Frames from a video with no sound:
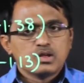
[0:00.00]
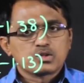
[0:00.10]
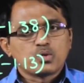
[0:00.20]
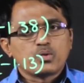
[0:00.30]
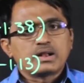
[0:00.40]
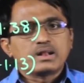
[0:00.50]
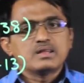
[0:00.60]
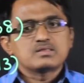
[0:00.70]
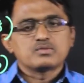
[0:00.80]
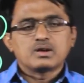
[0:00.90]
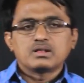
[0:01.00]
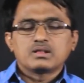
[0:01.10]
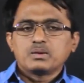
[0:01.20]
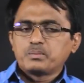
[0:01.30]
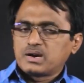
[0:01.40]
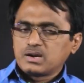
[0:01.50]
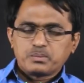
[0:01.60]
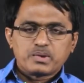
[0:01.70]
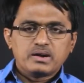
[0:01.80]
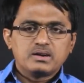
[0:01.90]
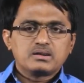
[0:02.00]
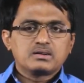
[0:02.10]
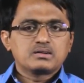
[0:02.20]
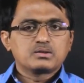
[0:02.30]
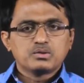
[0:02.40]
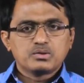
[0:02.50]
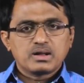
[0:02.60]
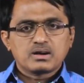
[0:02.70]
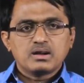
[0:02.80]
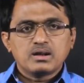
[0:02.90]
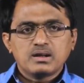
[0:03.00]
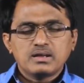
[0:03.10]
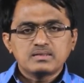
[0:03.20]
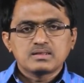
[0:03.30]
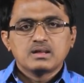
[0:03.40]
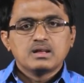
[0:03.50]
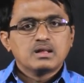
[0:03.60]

So one important point to recall is,